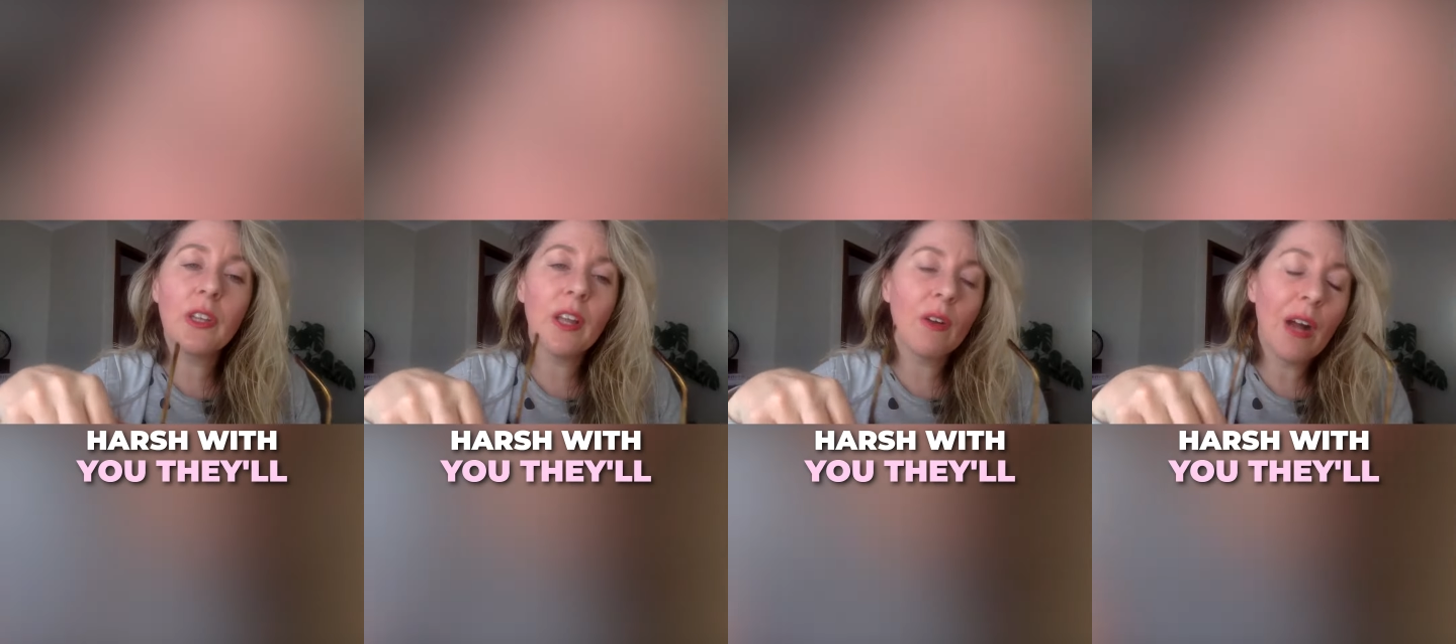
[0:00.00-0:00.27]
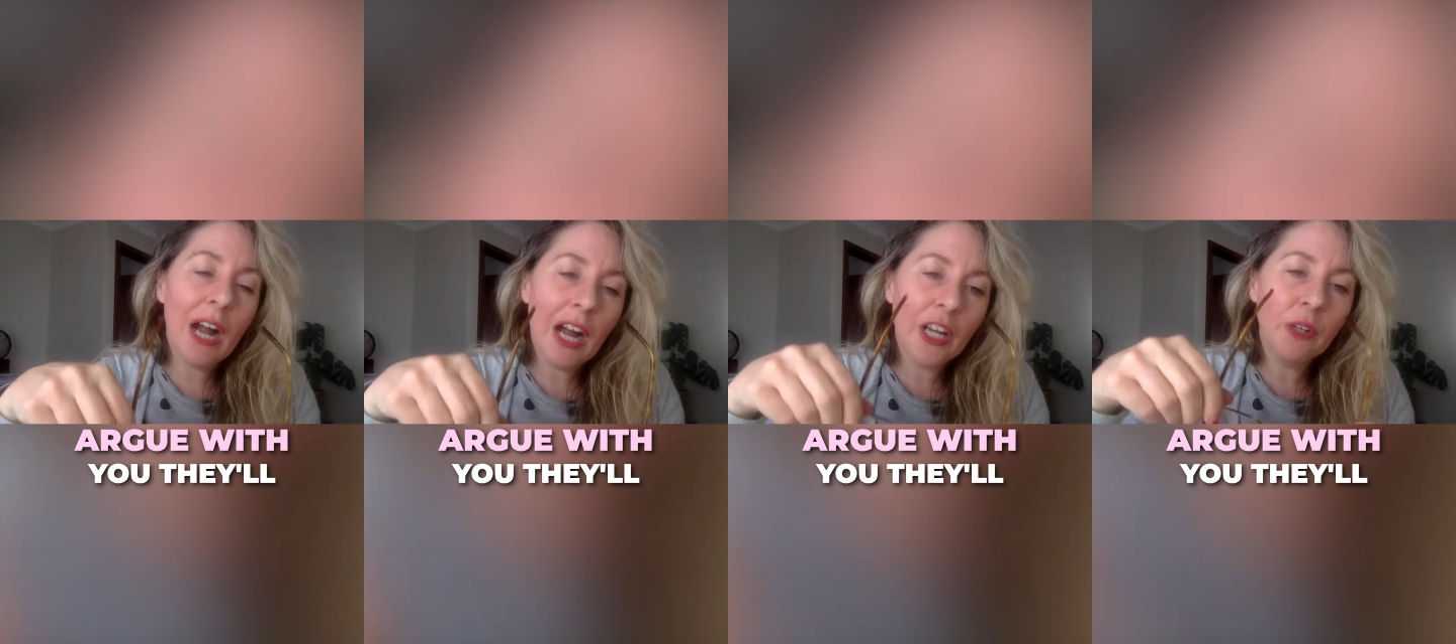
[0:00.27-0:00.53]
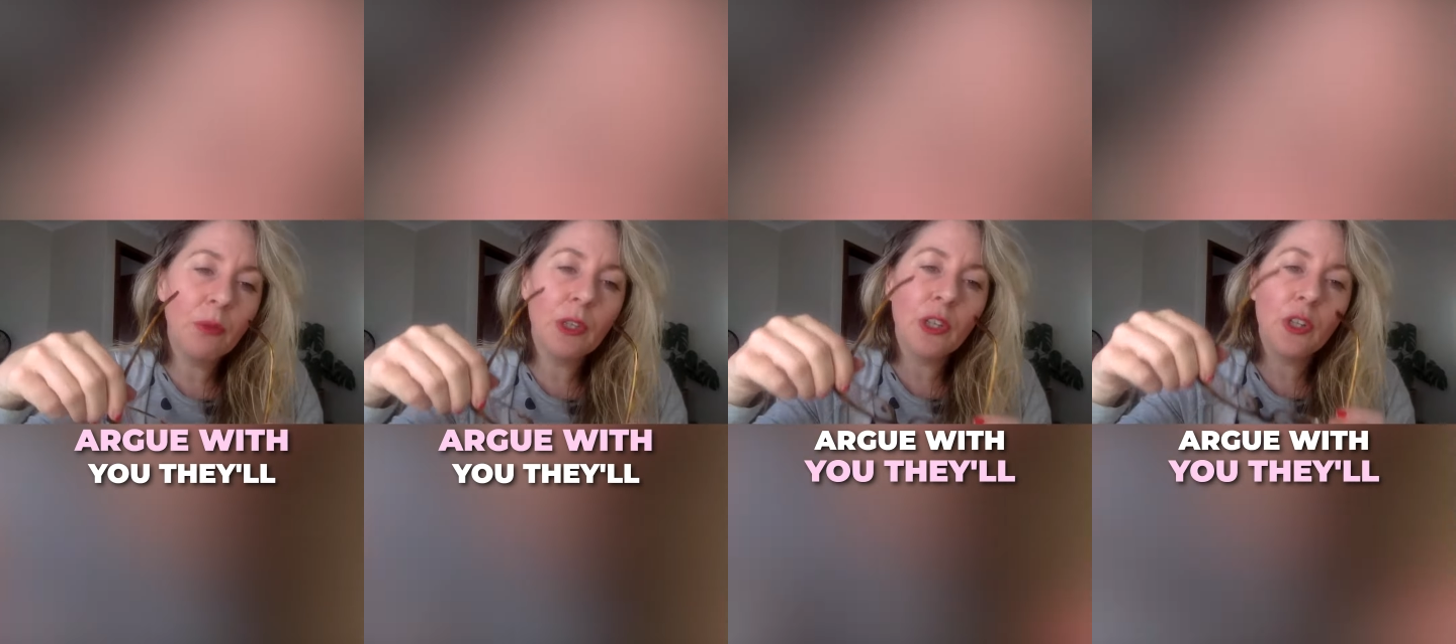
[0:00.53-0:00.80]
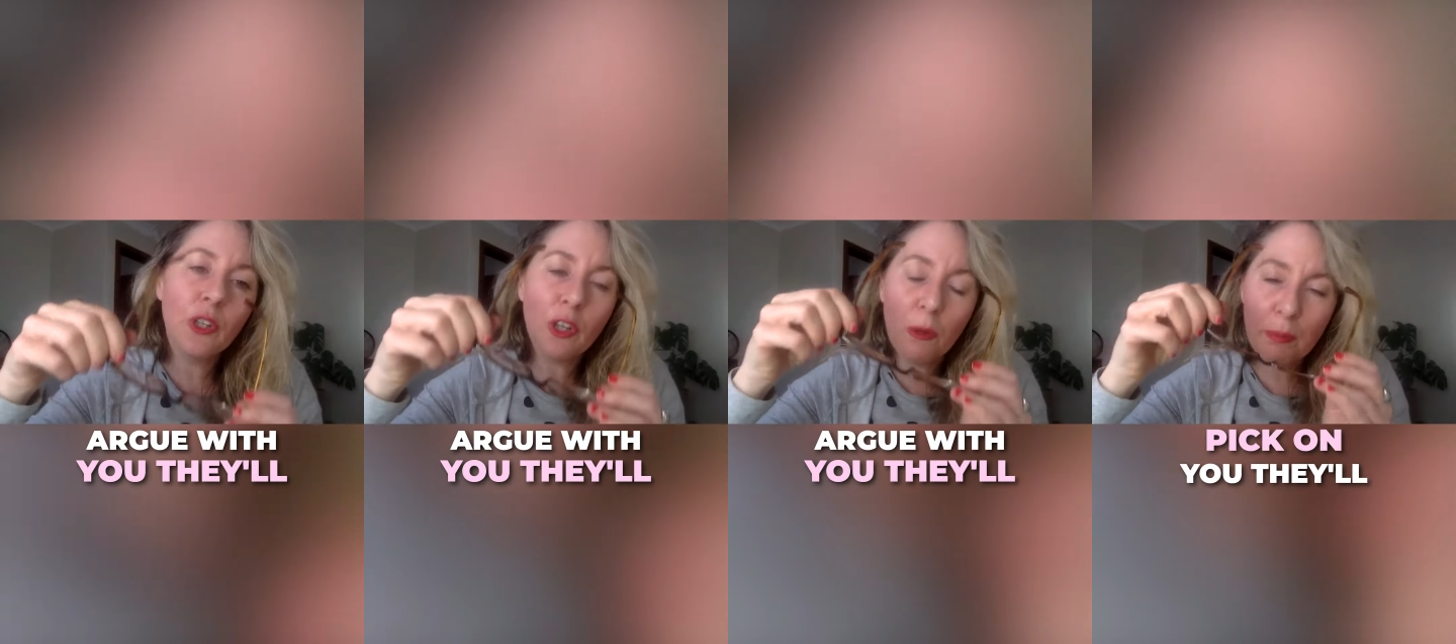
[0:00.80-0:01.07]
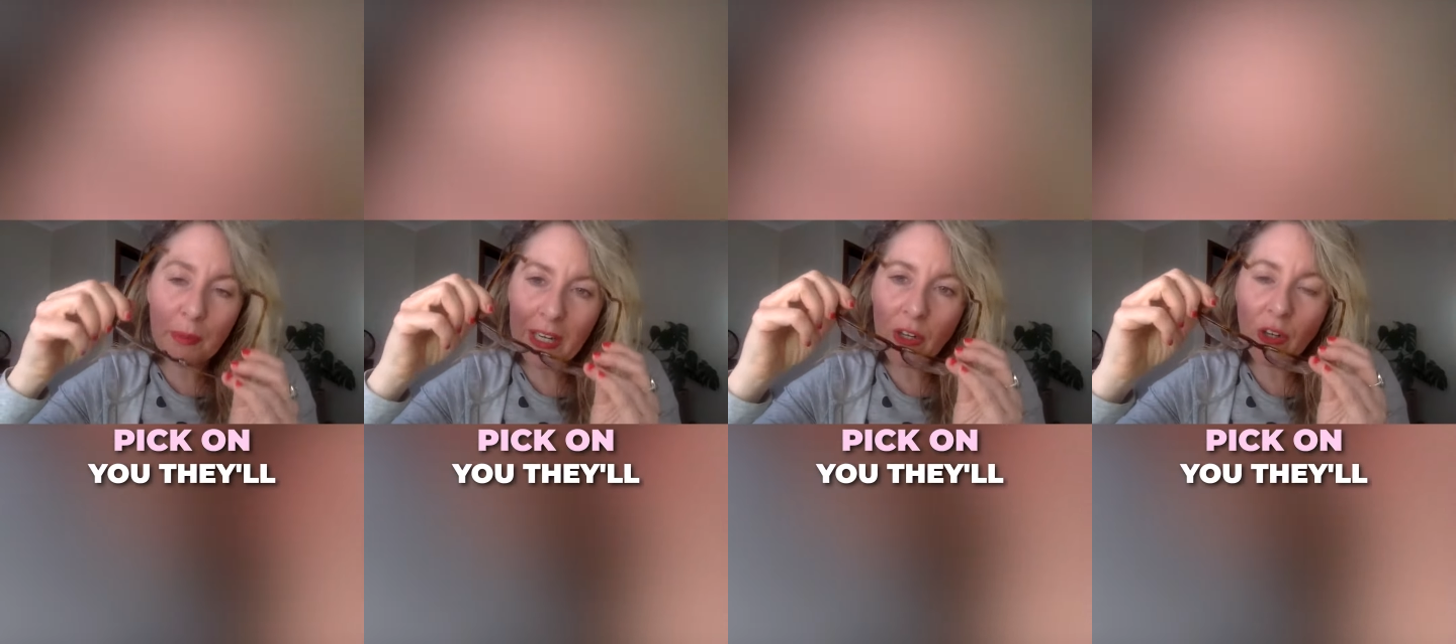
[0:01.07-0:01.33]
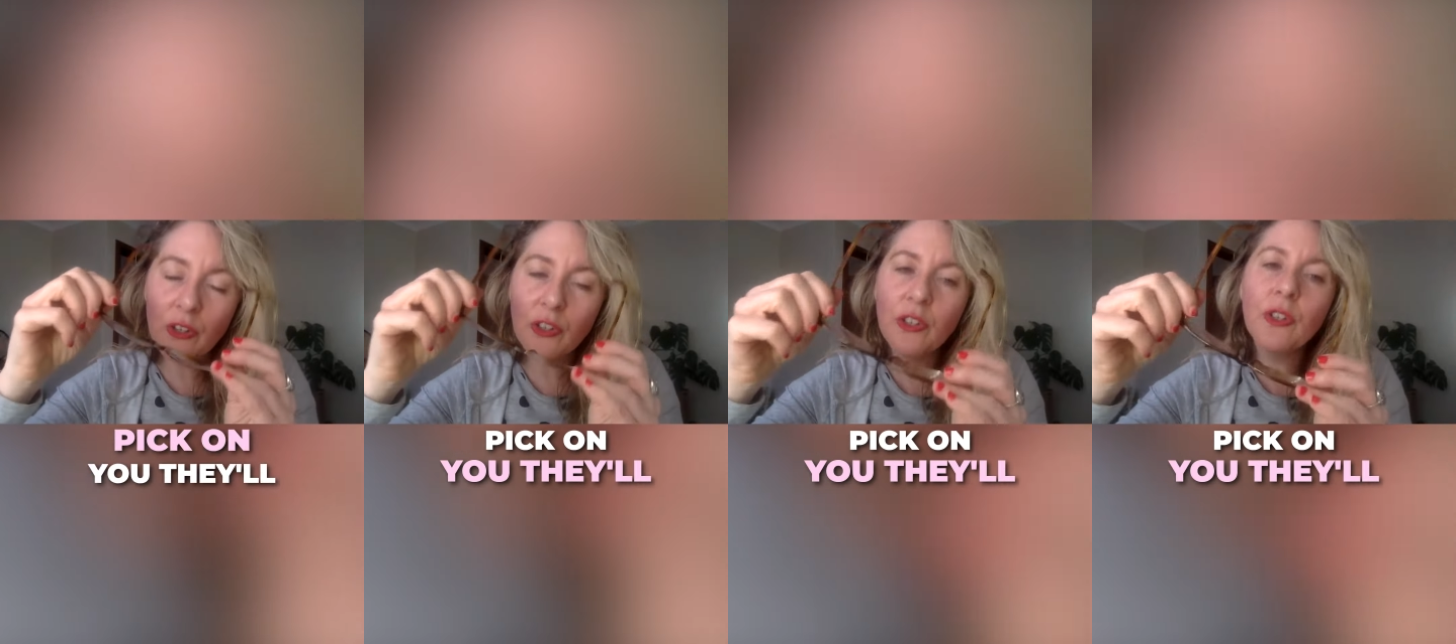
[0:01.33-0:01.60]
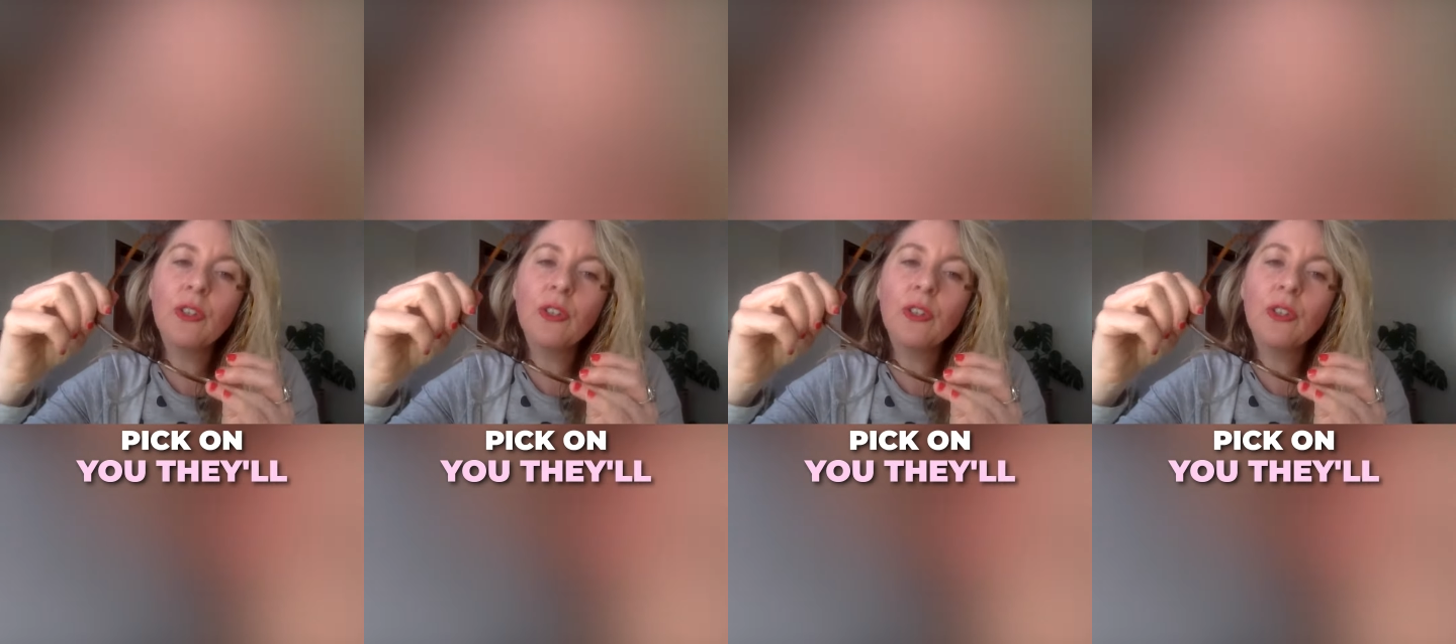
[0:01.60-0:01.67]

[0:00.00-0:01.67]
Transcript: they'll argue with you, they'll pick on you,